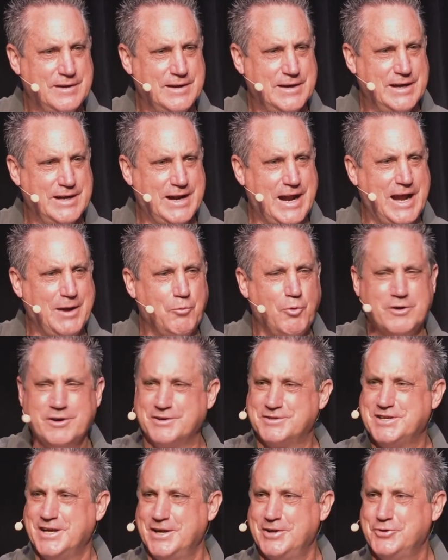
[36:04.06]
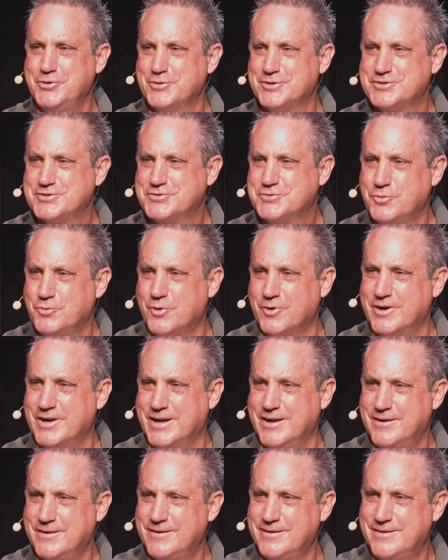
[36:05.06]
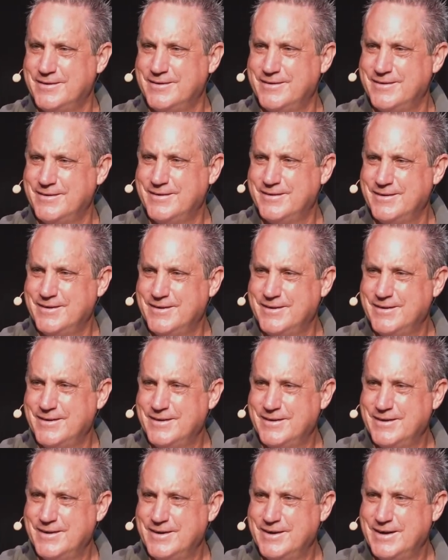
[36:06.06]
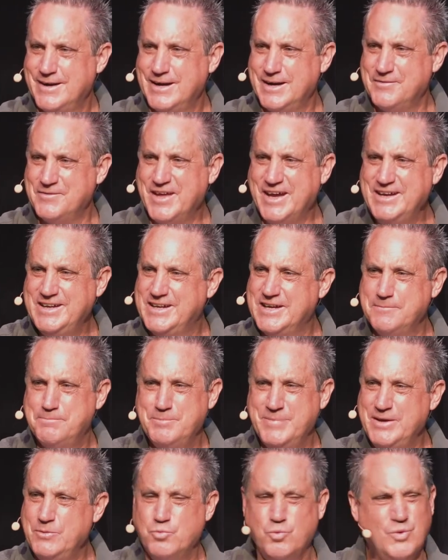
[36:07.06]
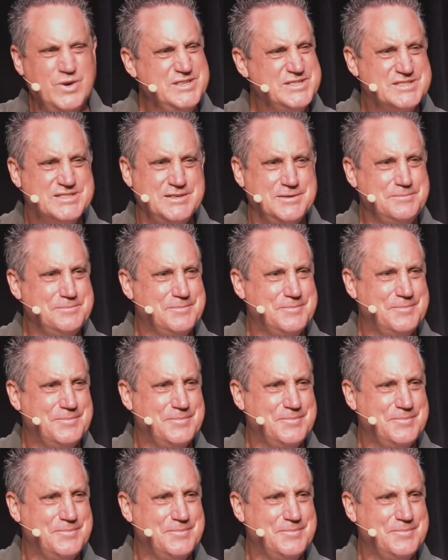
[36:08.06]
And I want to tell you a story. And they give me wisdom